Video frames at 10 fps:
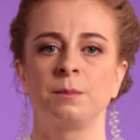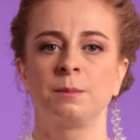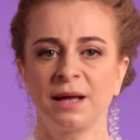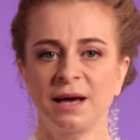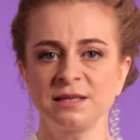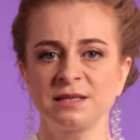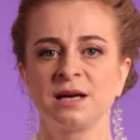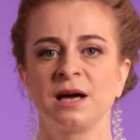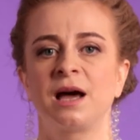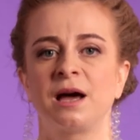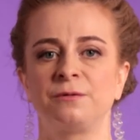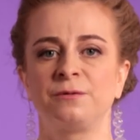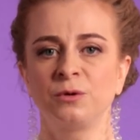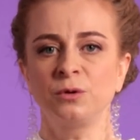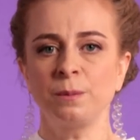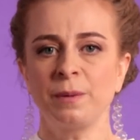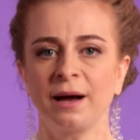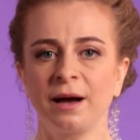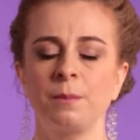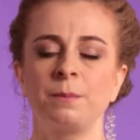plus a full
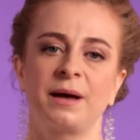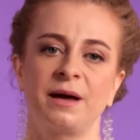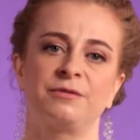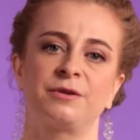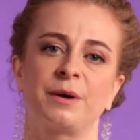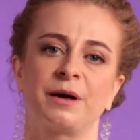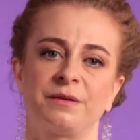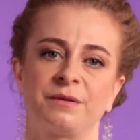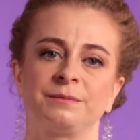backup every month.